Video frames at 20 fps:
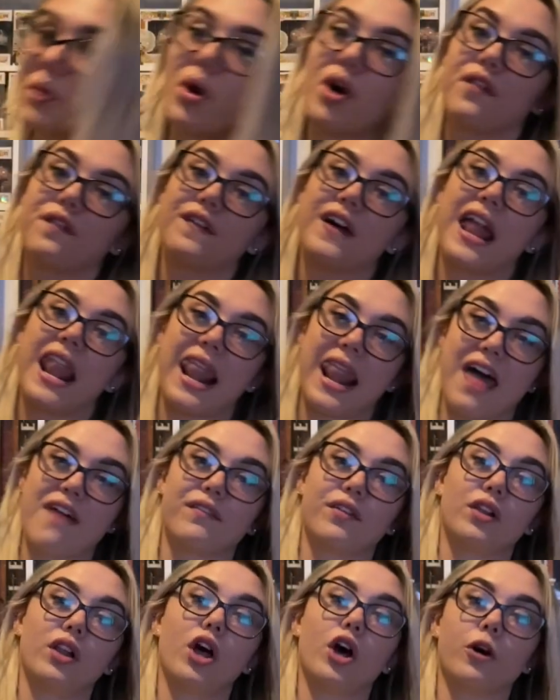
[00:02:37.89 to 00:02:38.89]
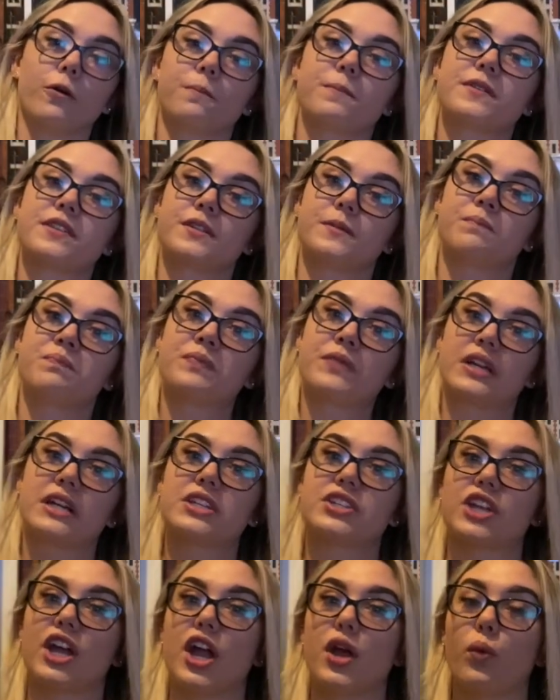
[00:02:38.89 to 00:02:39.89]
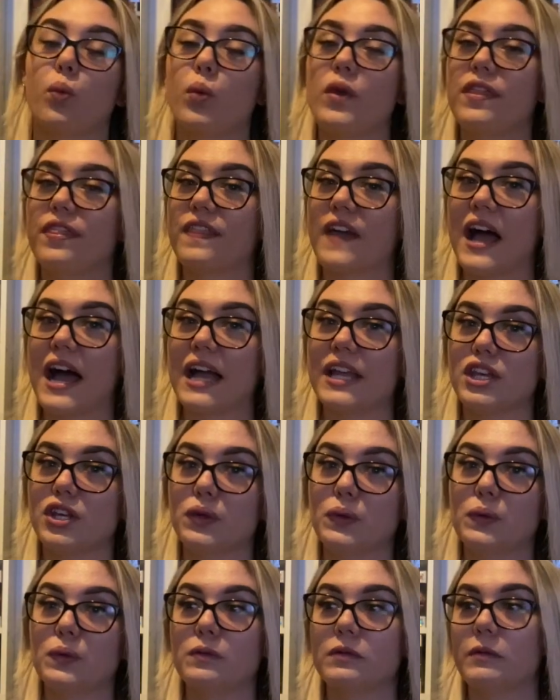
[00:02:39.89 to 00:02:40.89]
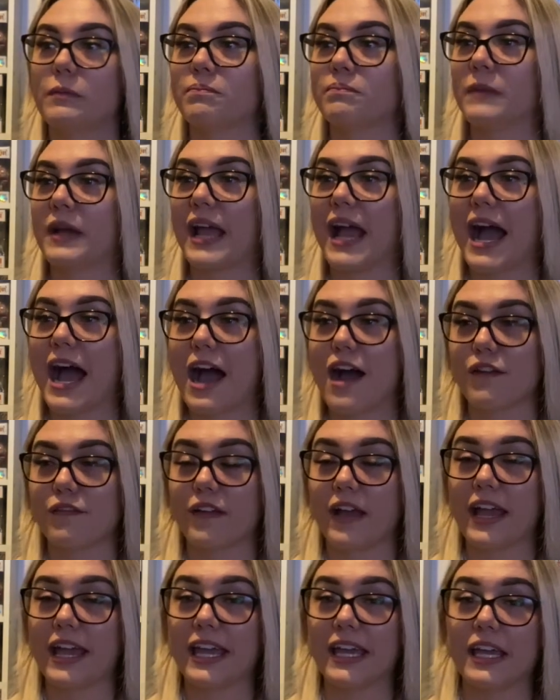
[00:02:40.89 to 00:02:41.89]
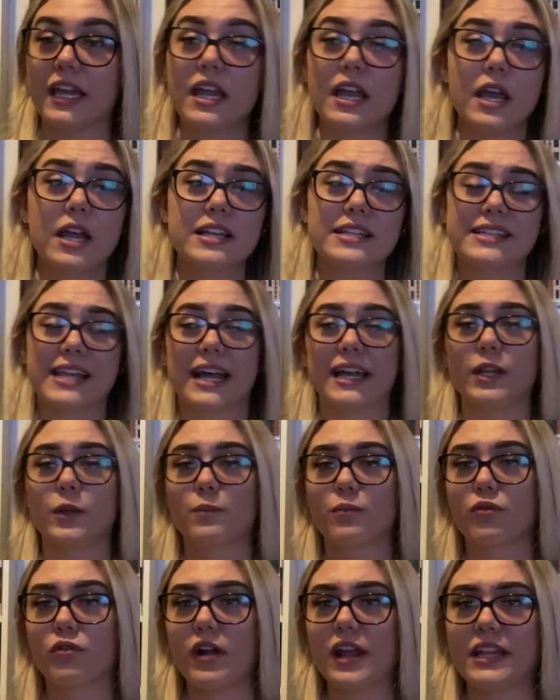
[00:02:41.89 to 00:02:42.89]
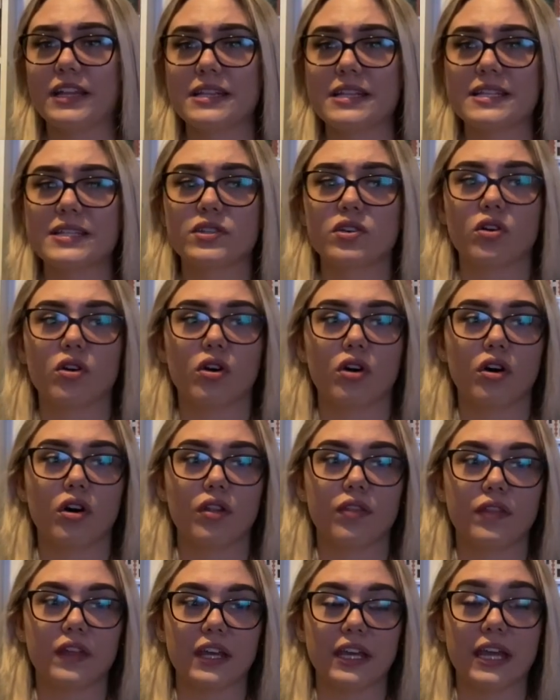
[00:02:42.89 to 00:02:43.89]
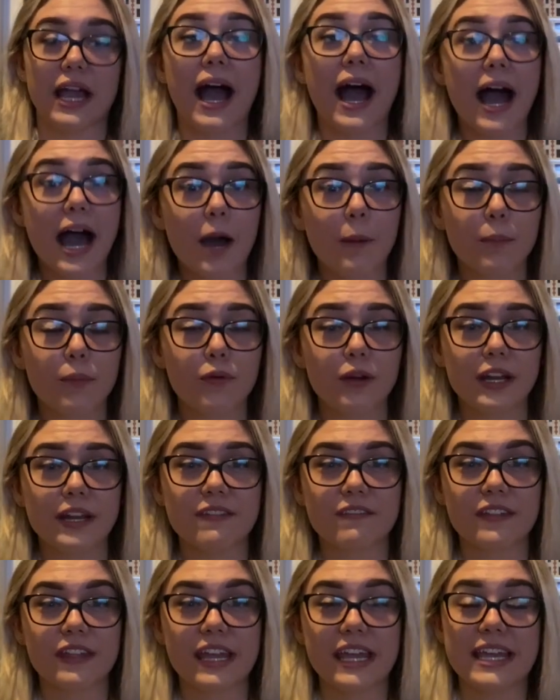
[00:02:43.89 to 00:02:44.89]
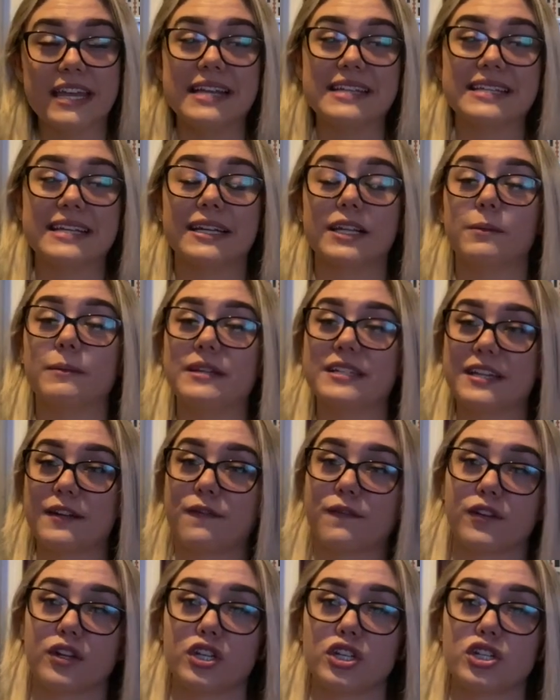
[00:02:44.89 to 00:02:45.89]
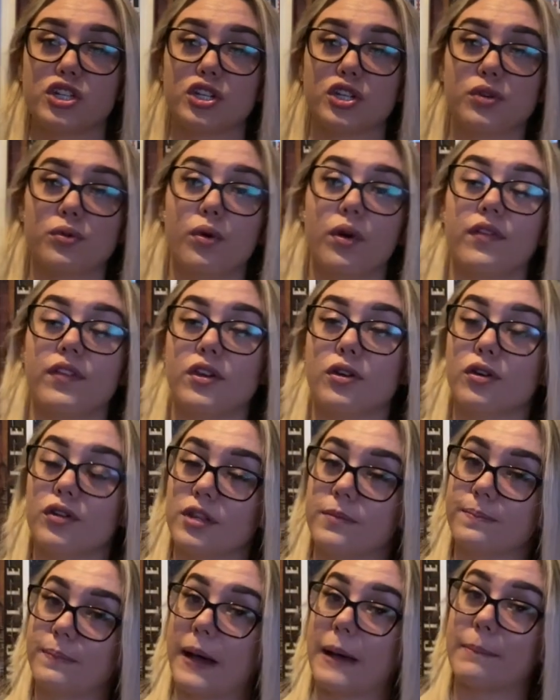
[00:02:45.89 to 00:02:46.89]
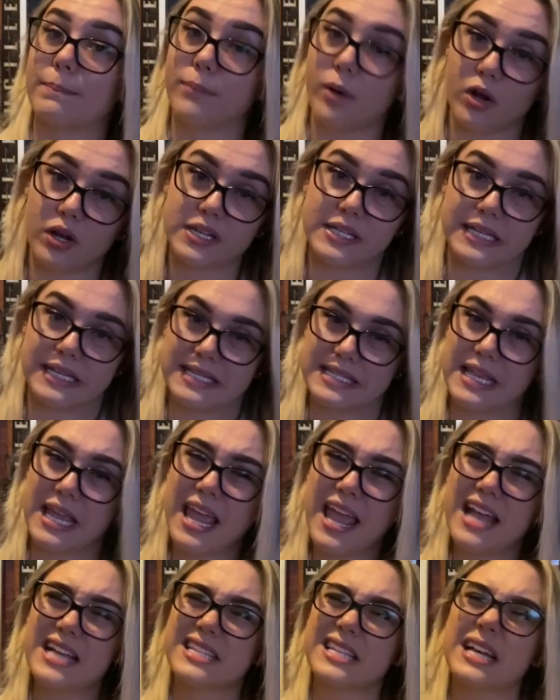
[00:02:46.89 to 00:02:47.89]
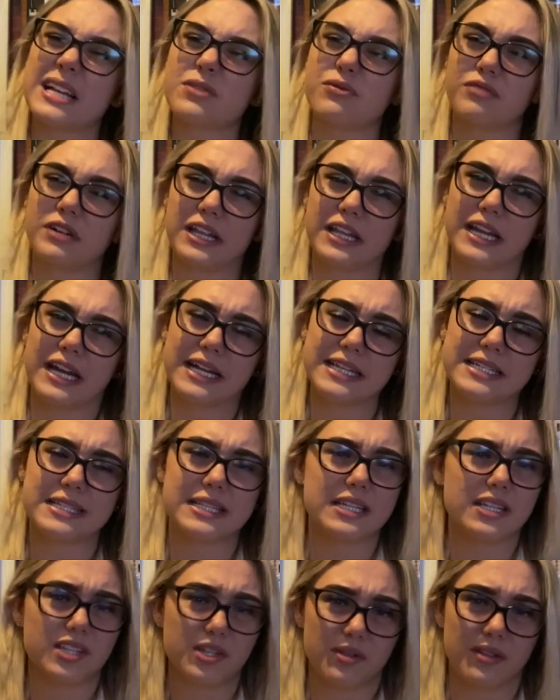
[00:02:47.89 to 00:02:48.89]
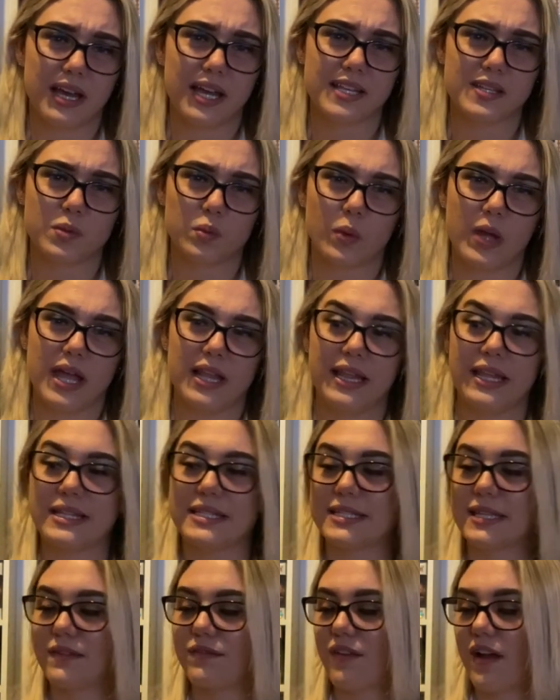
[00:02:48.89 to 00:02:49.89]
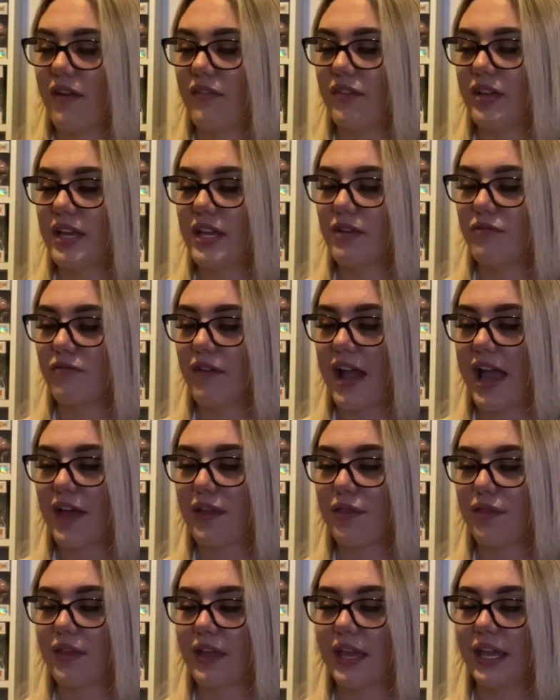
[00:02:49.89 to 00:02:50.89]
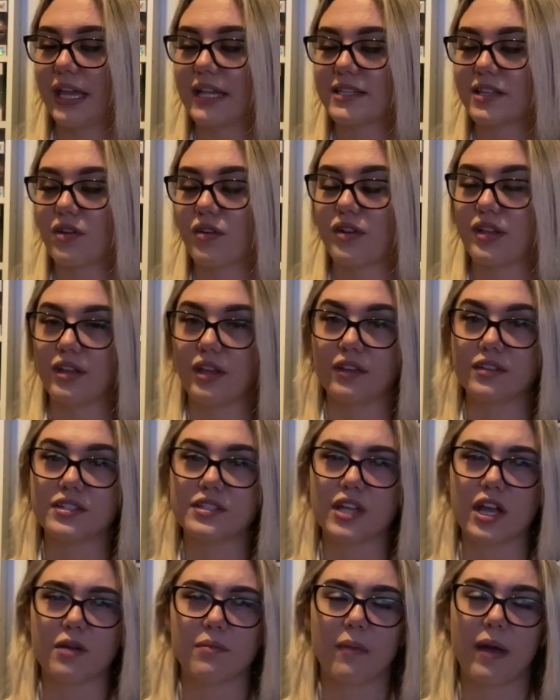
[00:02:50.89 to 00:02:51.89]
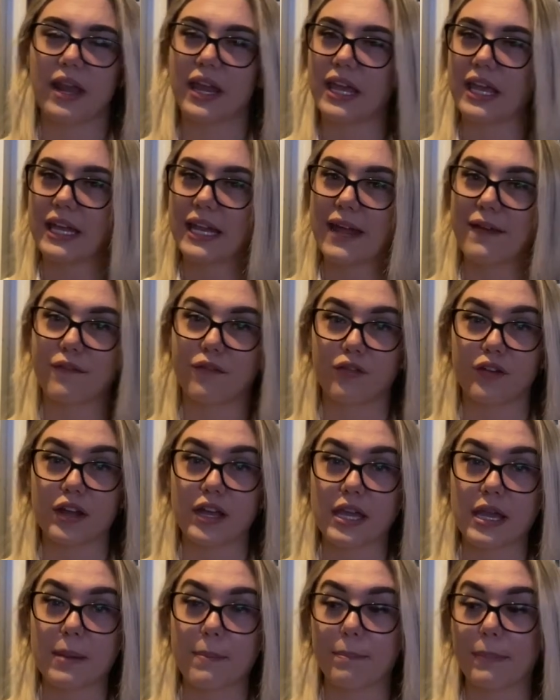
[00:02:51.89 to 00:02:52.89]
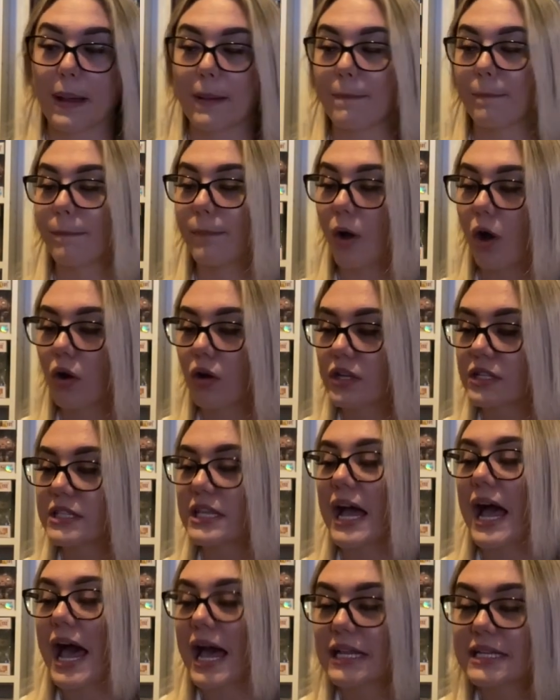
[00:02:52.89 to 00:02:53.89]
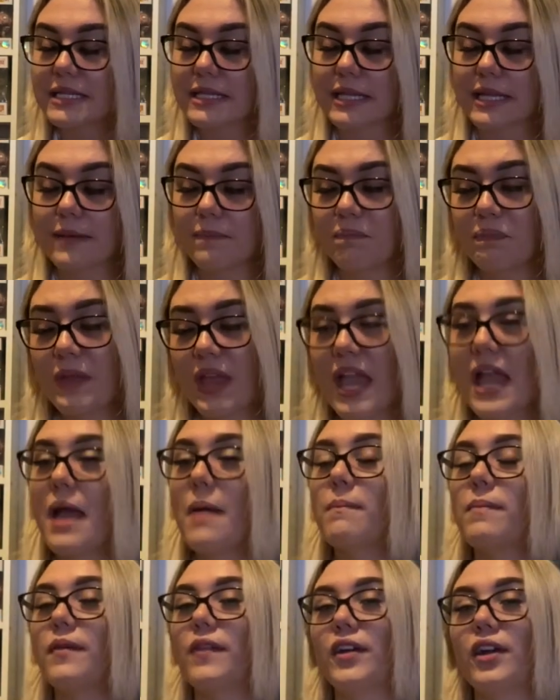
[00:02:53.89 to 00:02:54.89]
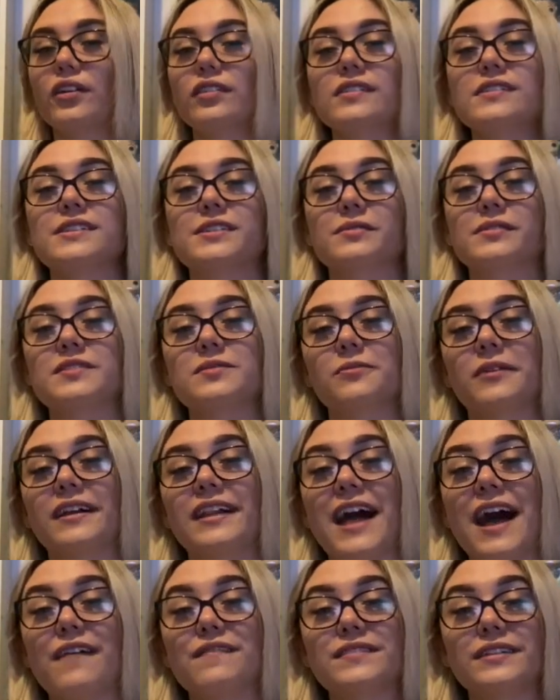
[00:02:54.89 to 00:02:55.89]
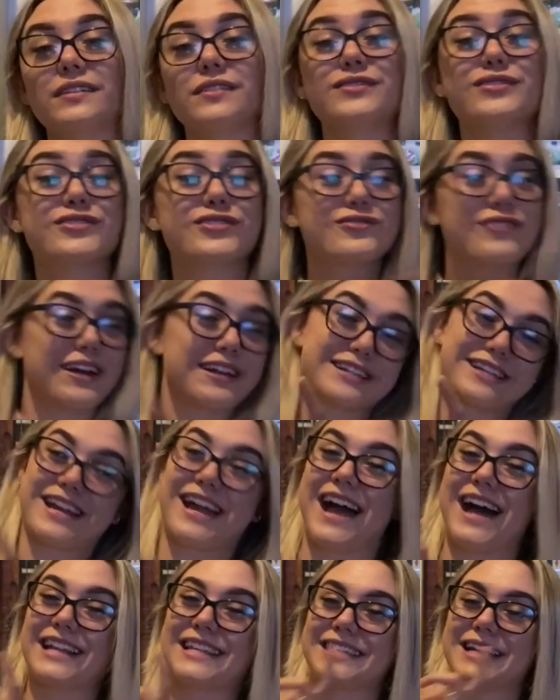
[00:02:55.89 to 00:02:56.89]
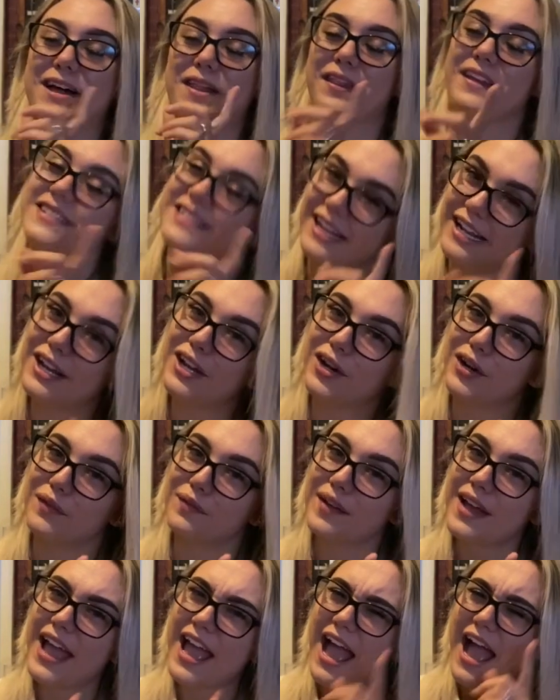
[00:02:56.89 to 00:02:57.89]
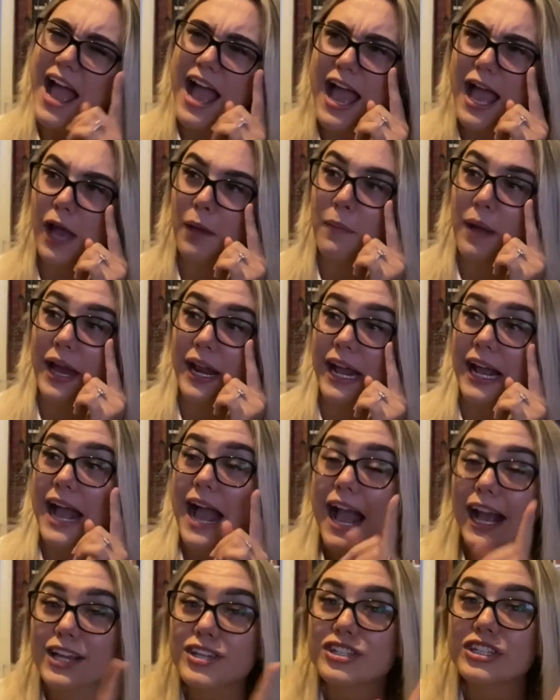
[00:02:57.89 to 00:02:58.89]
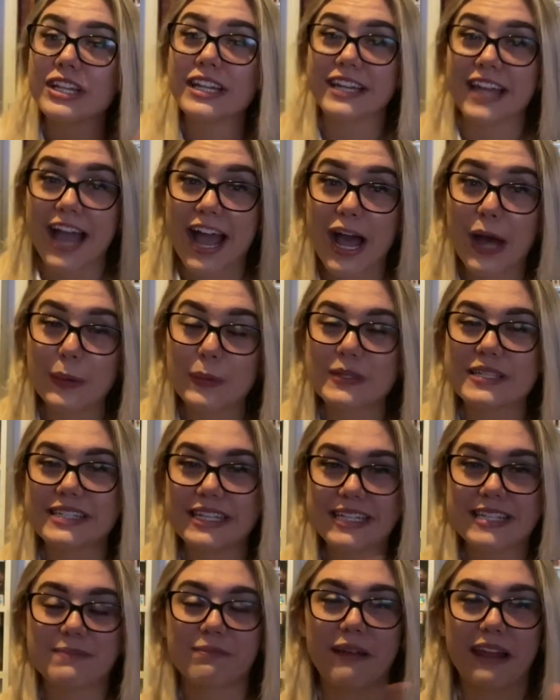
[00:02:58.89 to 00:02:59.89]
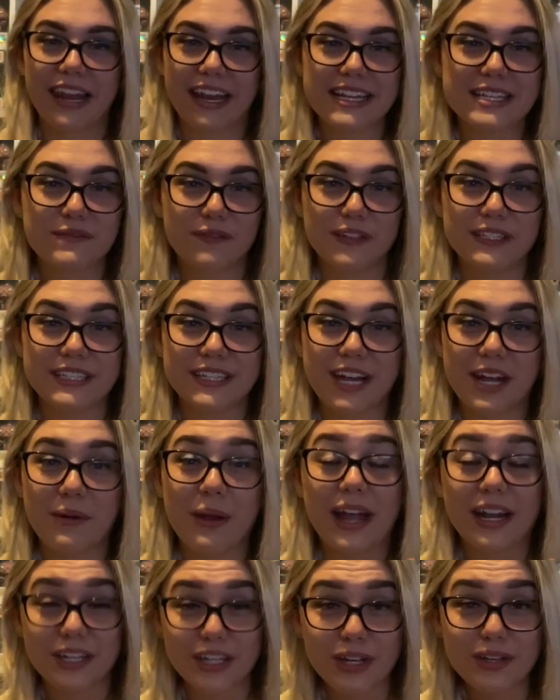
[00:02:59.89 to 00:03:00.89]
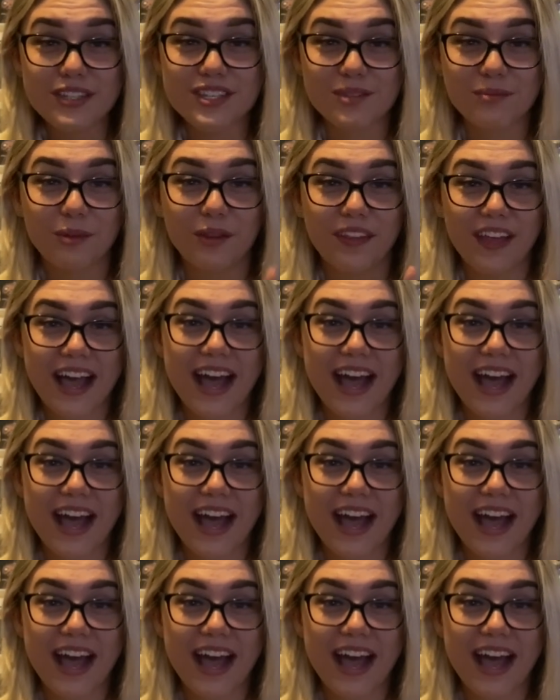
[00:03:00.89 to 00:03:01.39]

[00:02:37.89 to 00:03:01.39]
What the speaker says: offer level ups. So with that, you may have a signed print or the art print that is a little bit different to the other Bam boxes. So that's really nice that they do that as well. It's a very rare thing. It's only so many in every Bam box that has them. But they also as well have little scratch cards. Now, this I love. And I actually now, since my last video, I know someone that